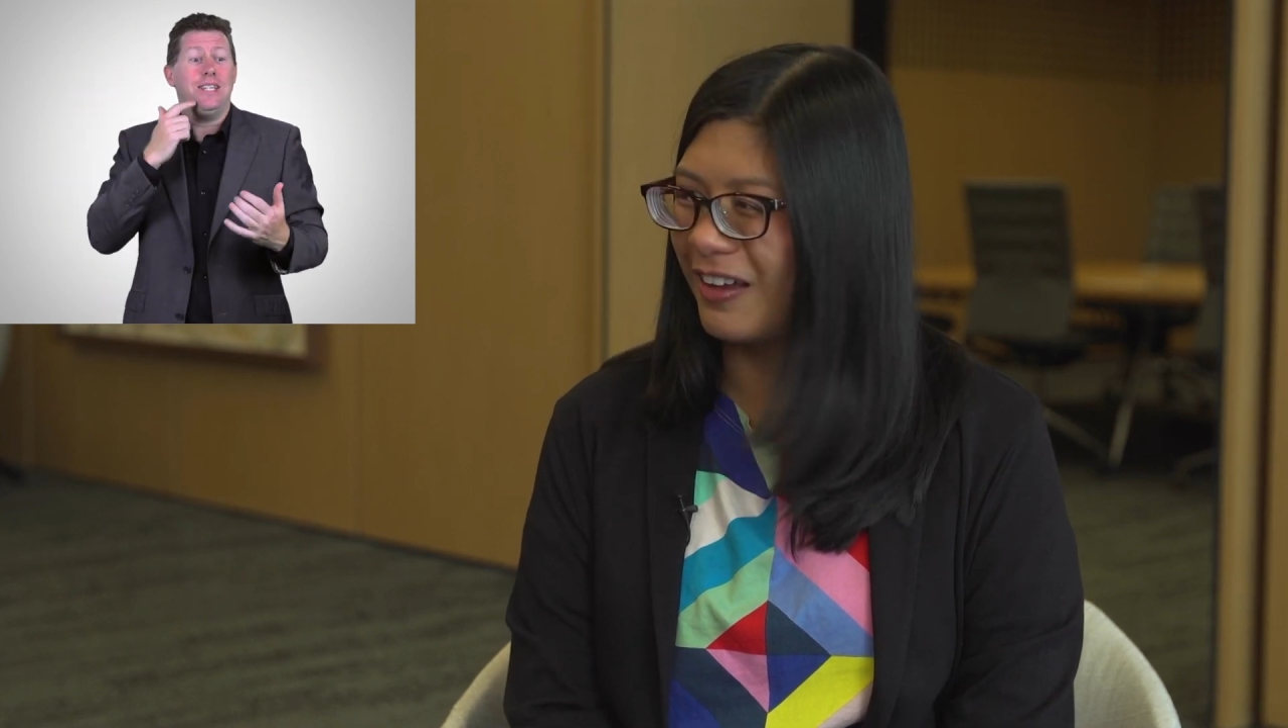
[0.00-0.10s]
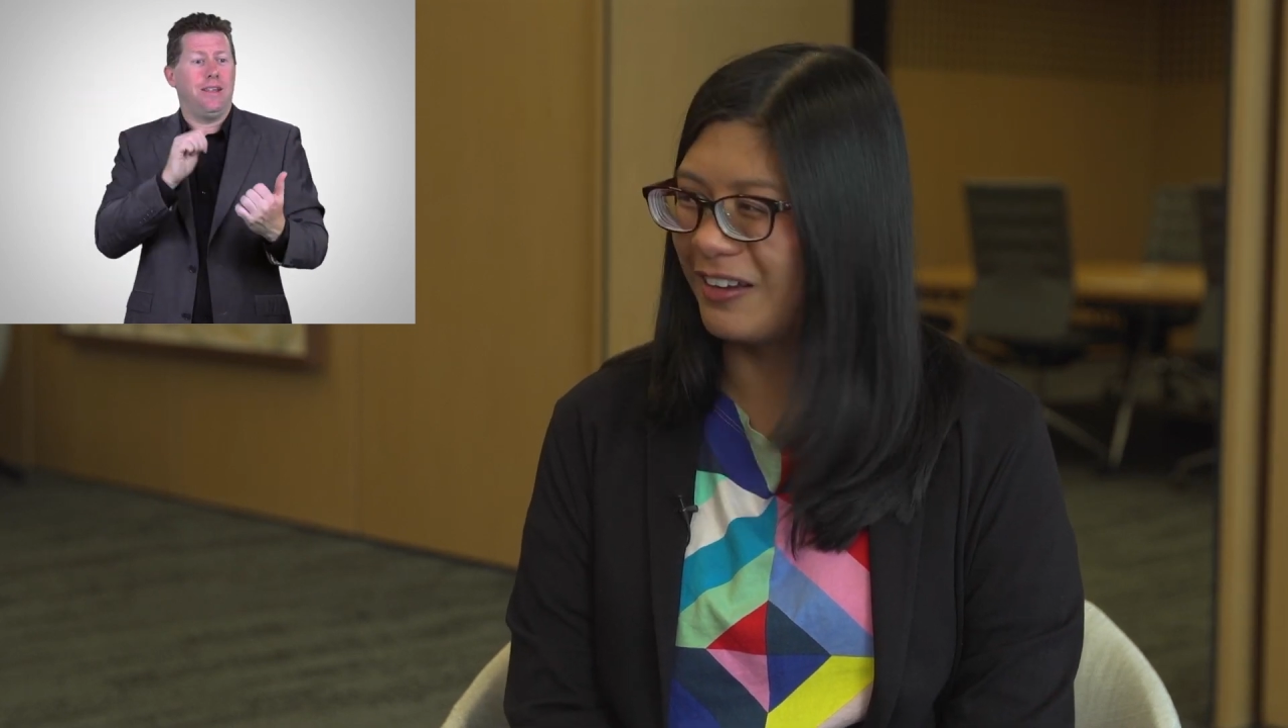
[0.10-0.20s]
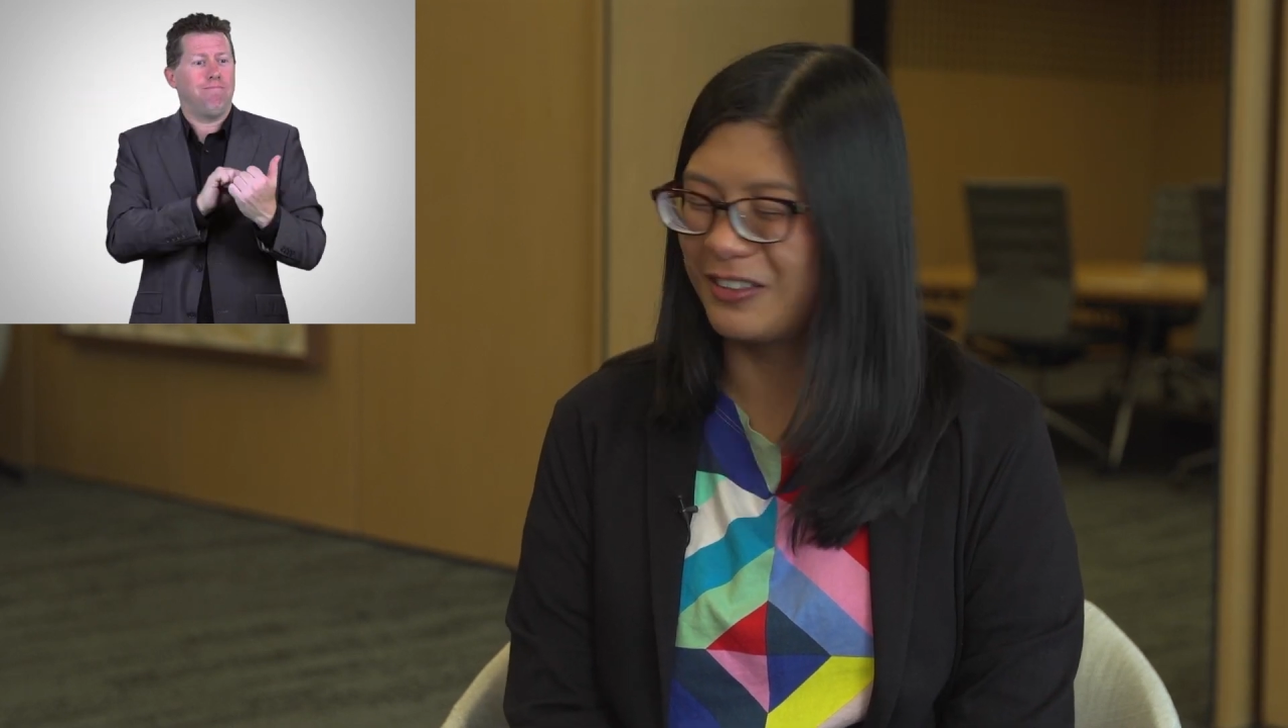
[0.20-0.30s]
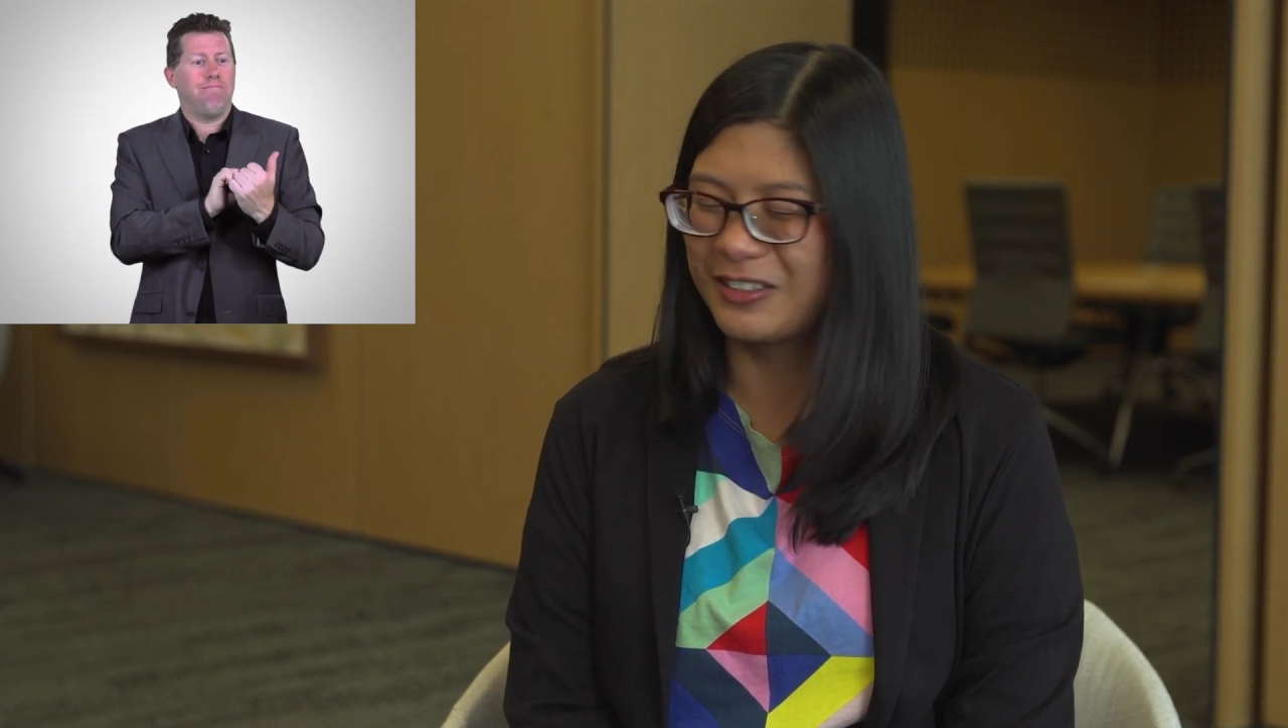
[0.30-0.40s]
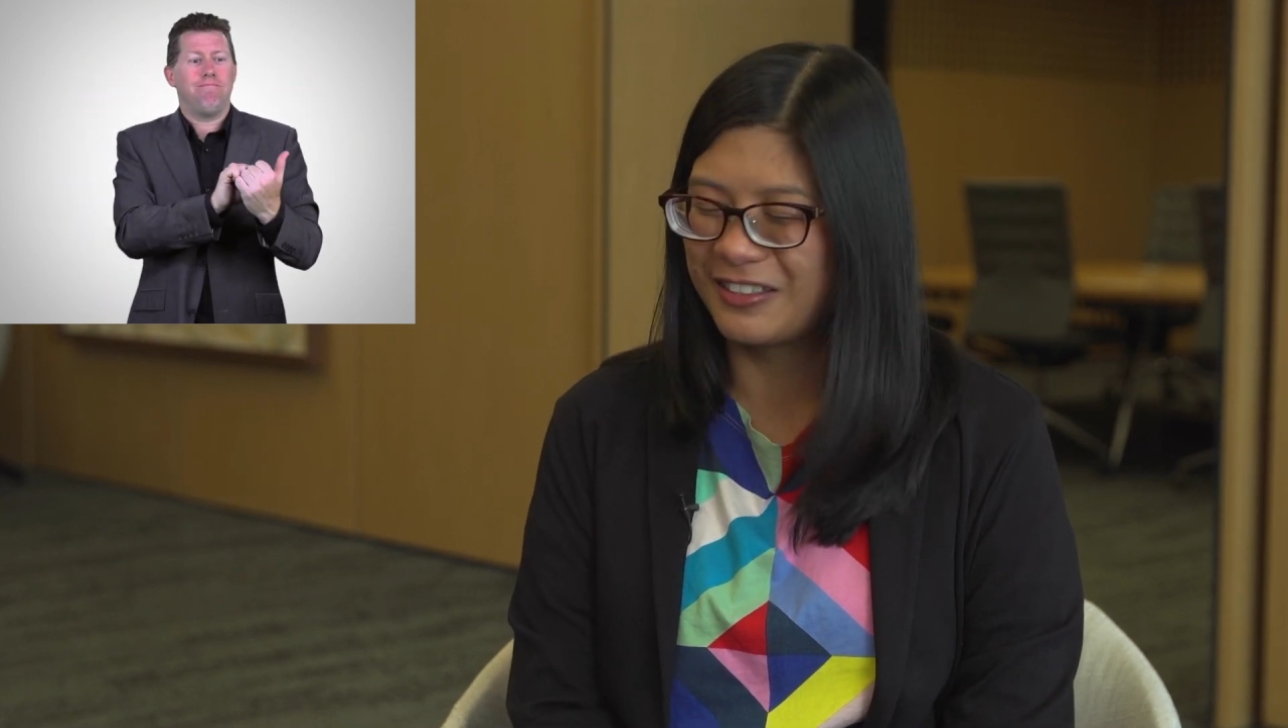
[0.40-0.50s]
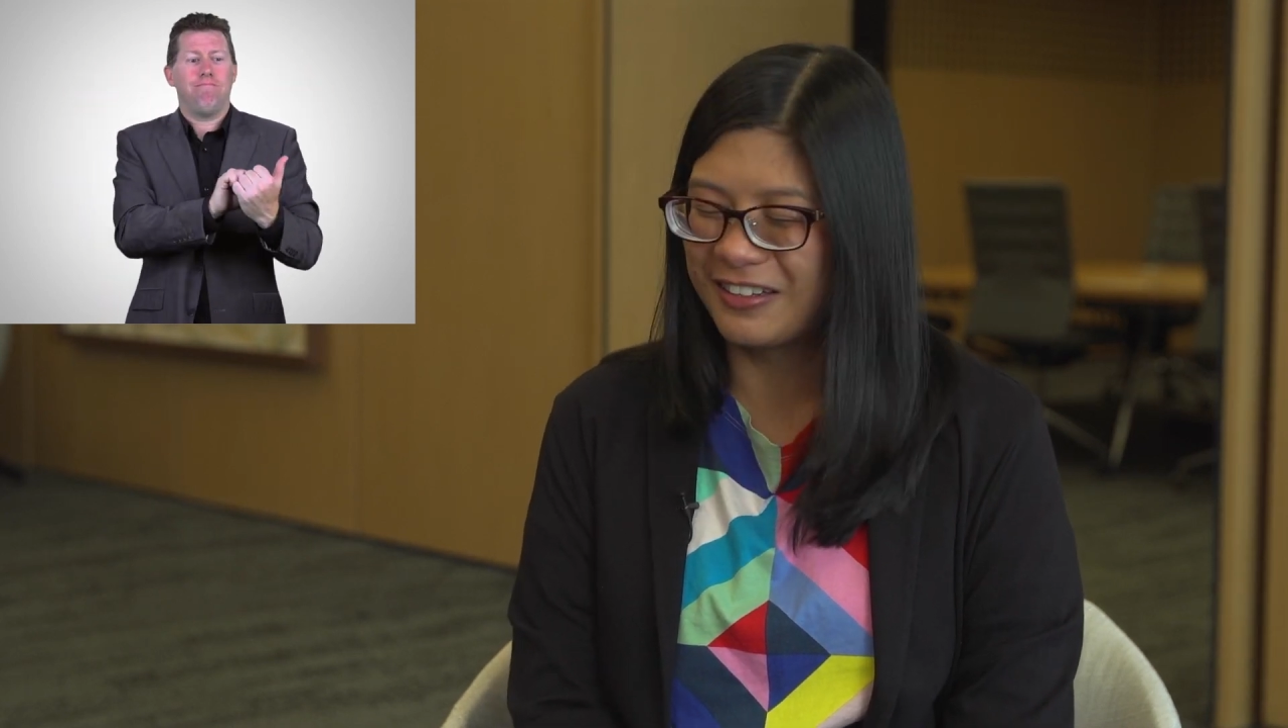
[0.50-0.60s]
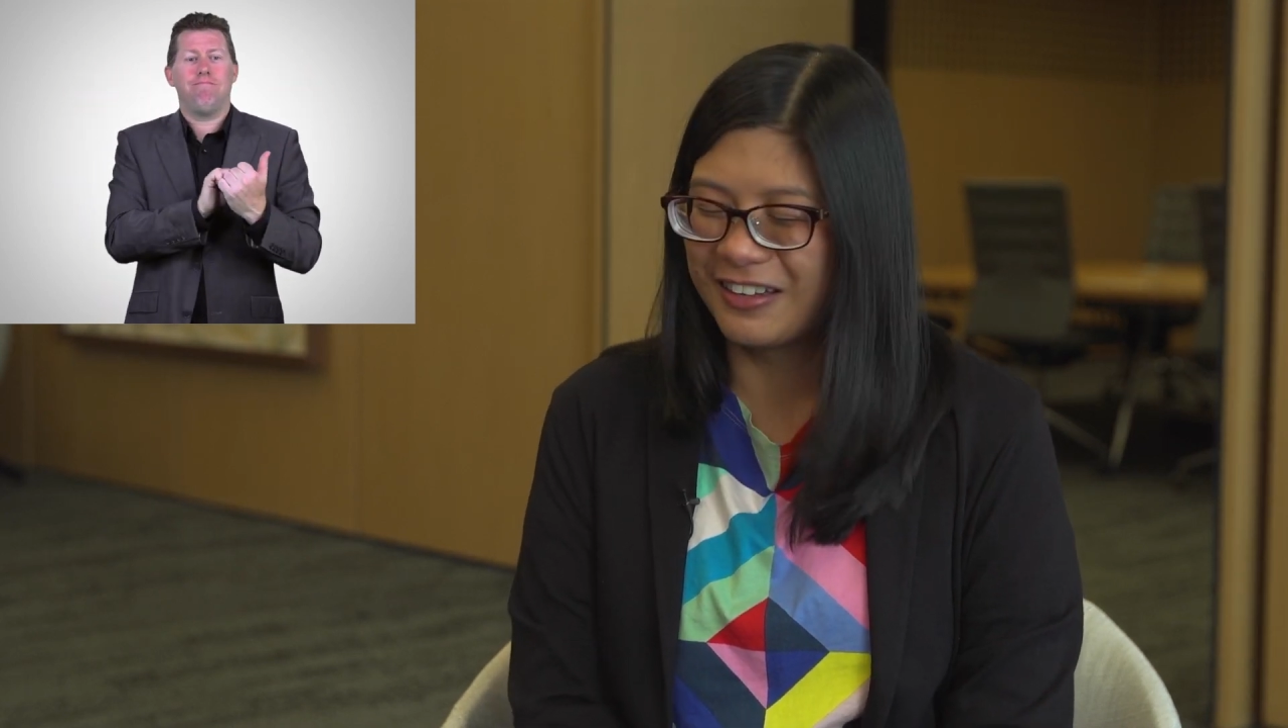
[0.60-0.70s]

and